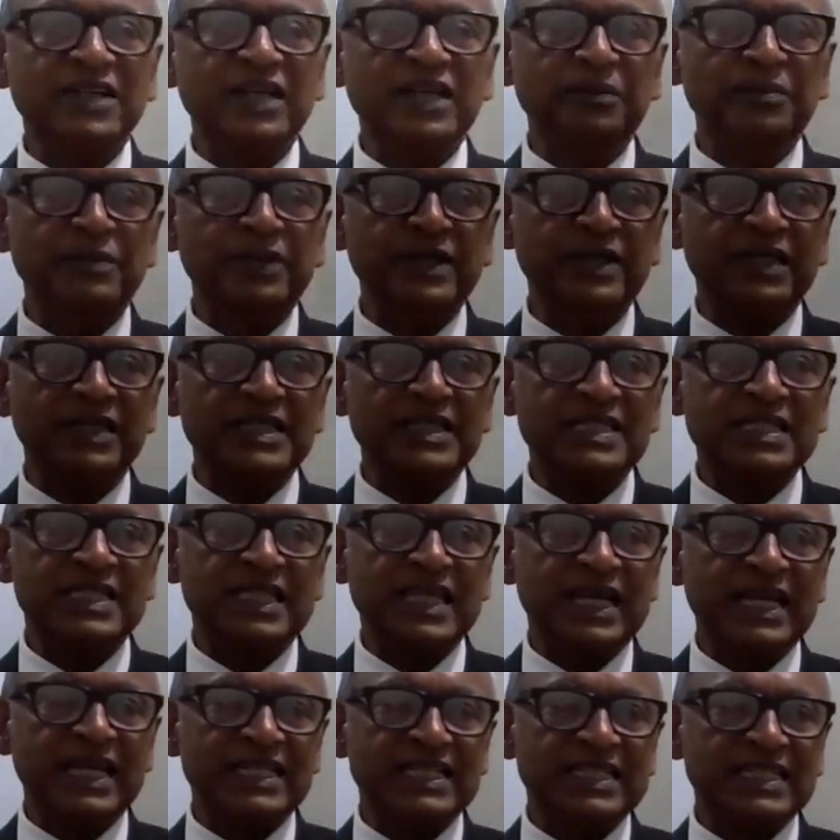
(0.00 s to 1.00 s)
really means
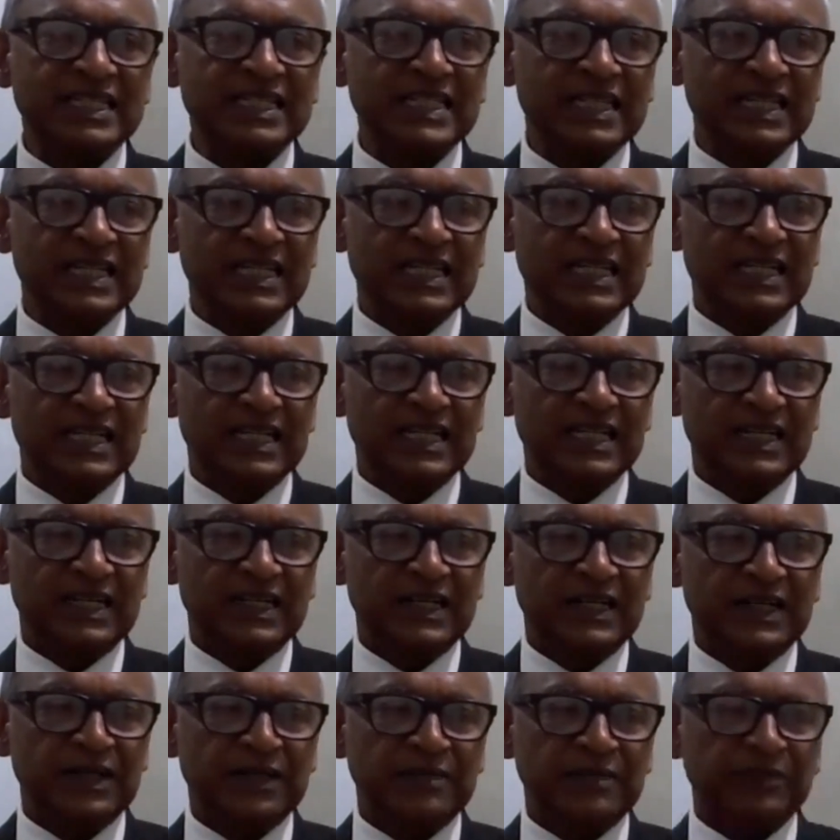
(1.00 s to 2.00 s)
that
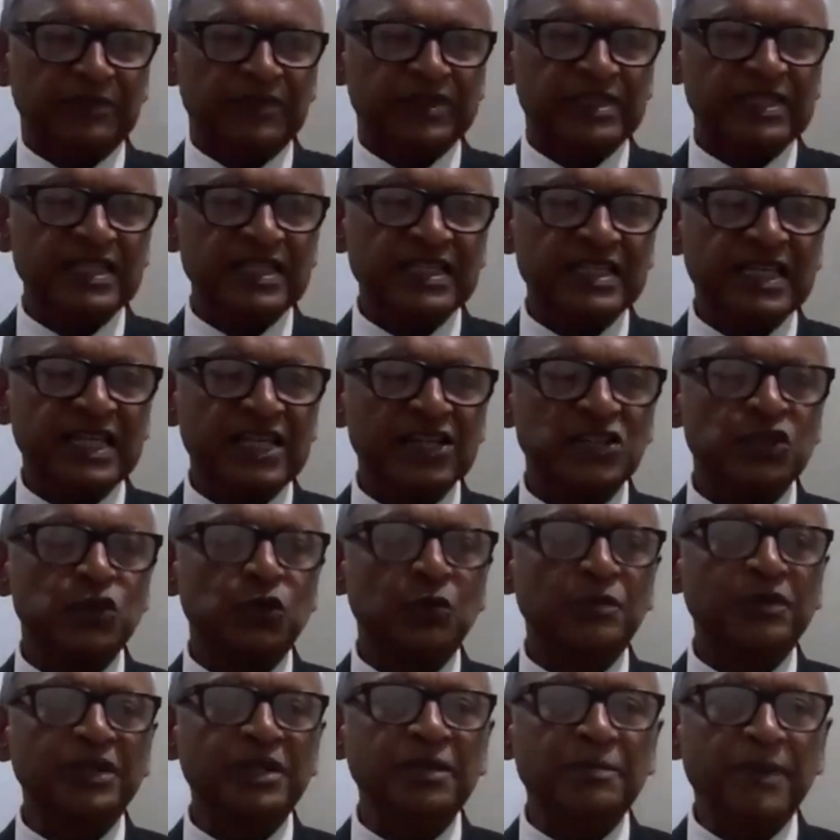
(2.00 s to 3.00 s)
since there are so
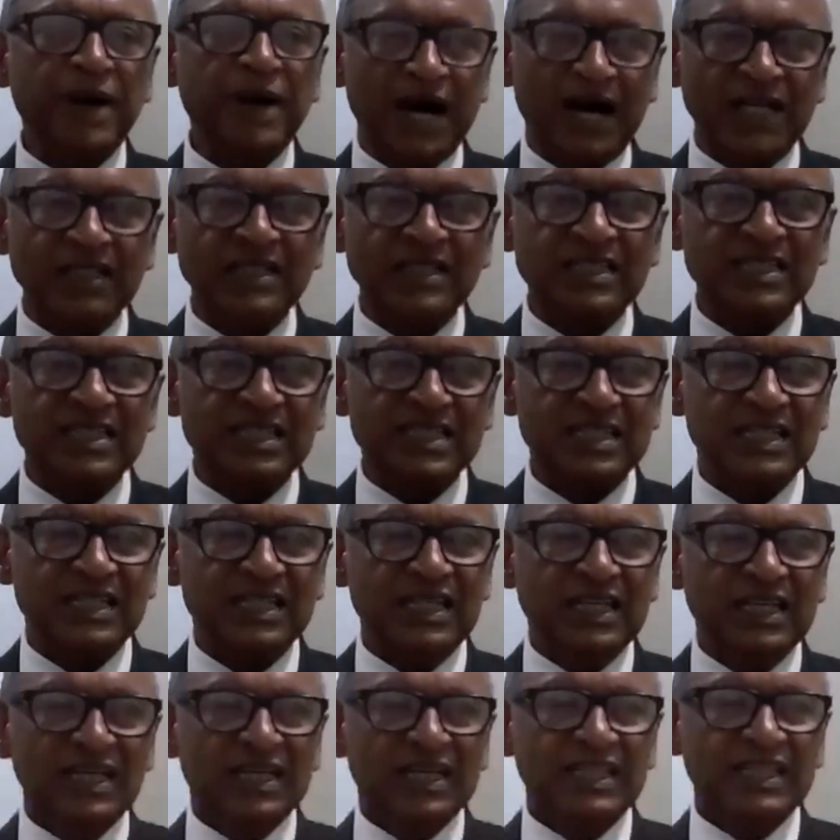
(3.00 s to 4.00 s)
many paths,
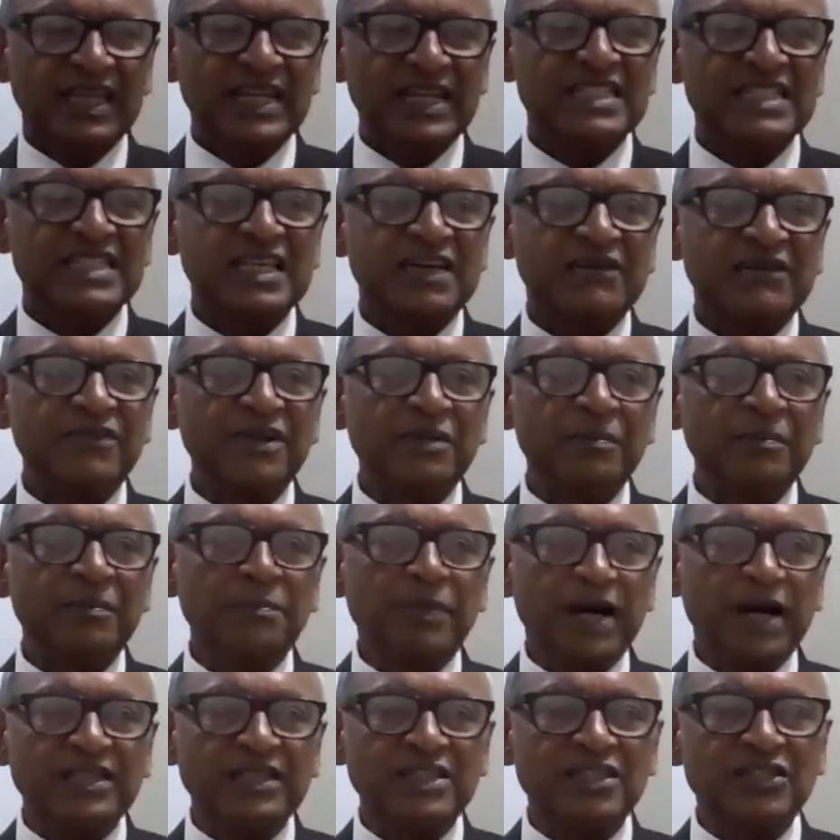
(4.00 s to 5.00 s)
there are several
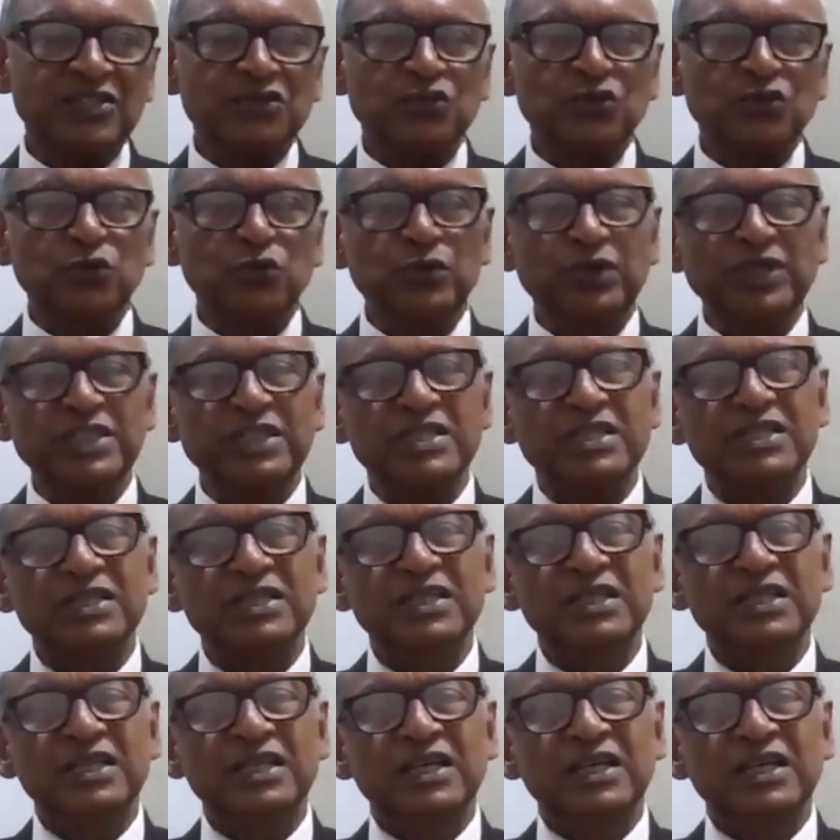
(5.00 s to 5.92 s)
paths through which